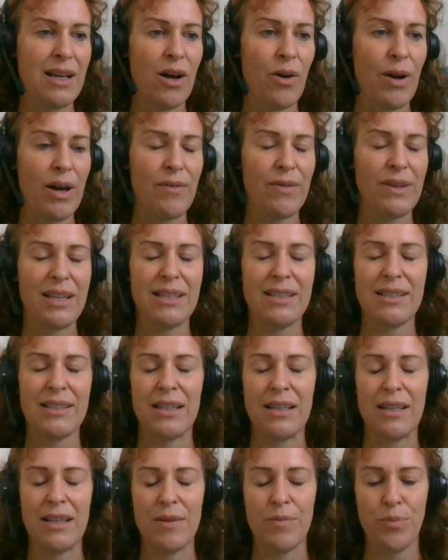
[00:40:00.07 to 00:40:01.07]
however, is
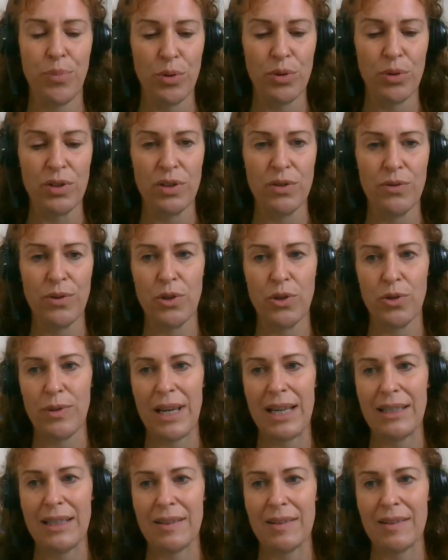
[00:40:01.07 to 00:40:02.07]
important for
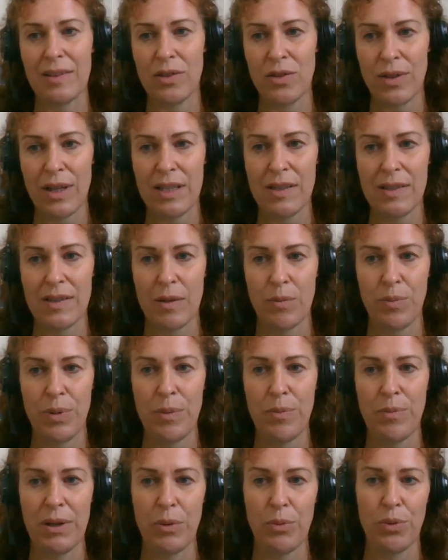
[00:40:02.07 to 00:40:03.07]
creating the trust that
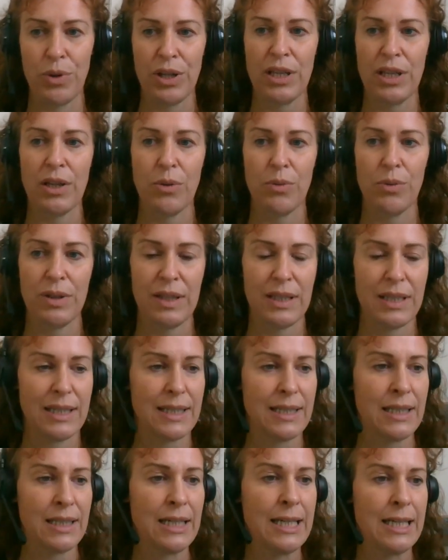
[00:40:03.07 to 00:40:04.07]
people are working with
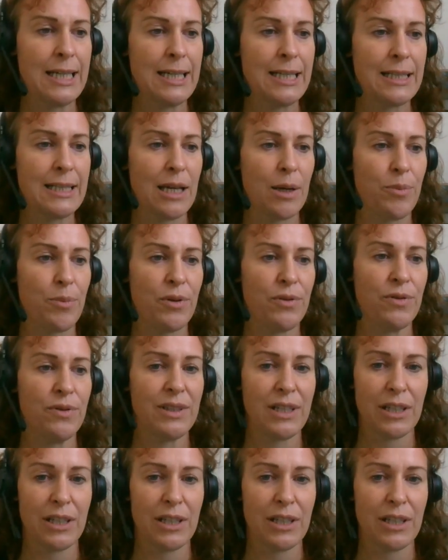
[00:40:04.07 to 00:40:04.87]
this type of